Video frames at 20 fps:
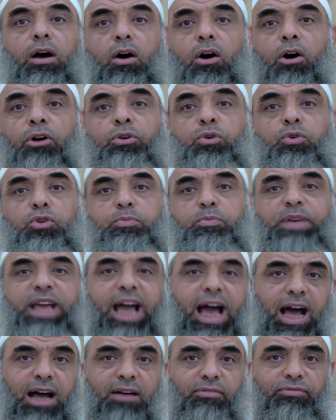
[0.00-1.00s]
On whose
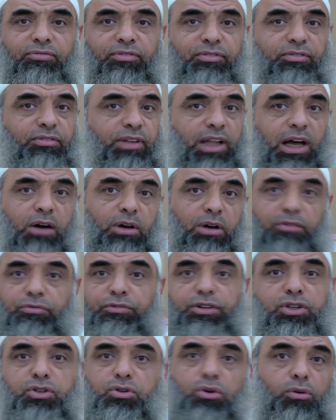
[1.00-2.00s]
behalf? Now
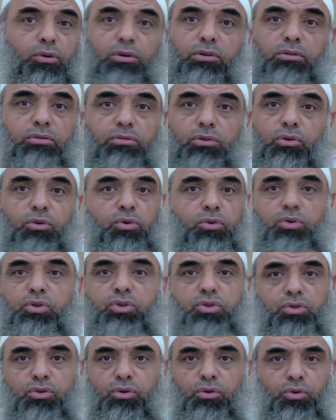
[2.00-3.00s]
every soul,
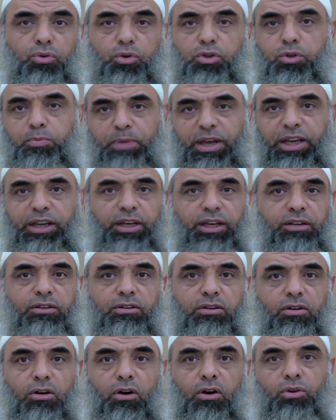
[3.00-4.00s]
who's
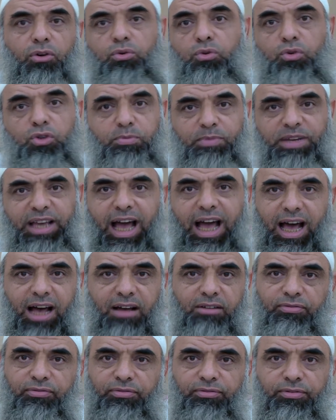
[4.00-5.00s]
paying on whose
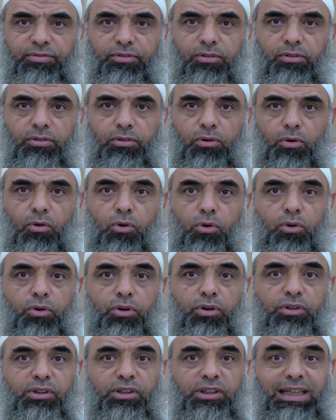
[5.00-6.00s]
behalf?
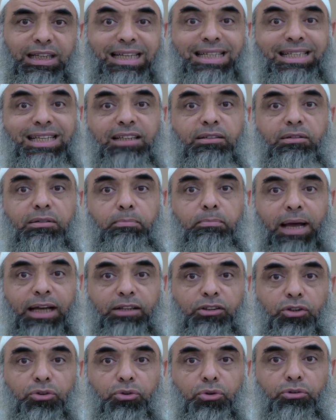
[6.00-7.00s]
Or is it
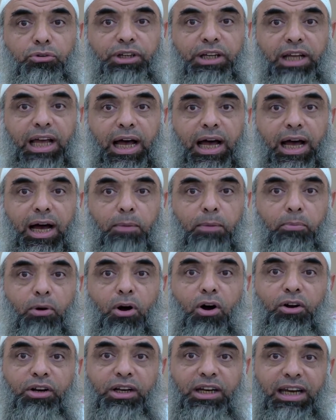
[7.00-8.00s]
mandatory
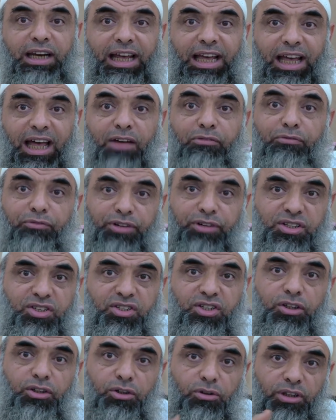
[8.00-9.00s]
upon every
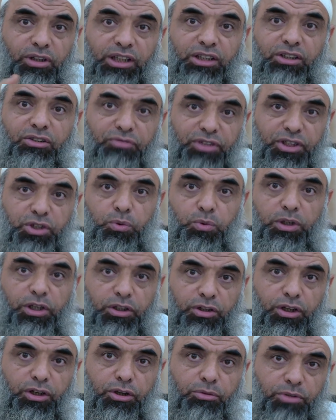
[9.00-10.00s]
single individual
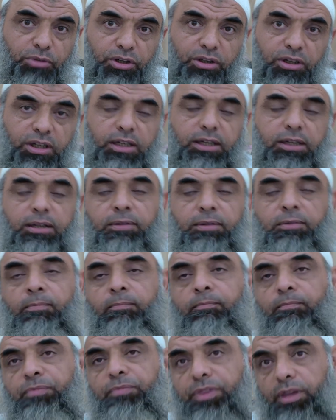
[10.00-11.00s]
in the community?
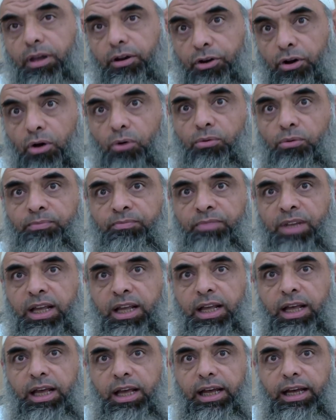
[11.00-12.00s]
No.
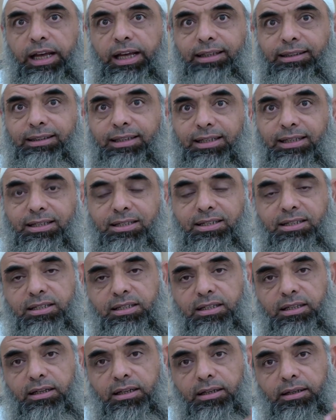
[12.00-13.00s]
It
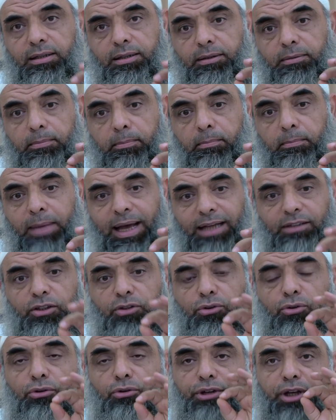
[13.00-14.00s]
is
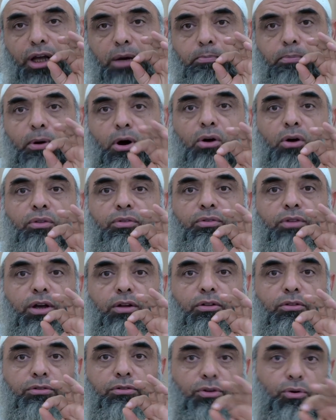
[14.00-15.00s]
mandatory upon
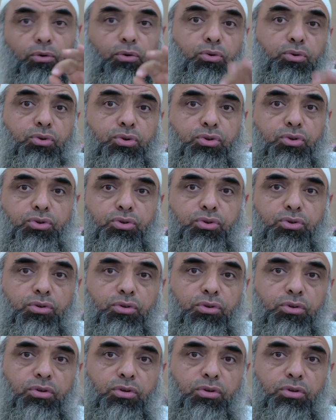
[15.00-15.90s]
those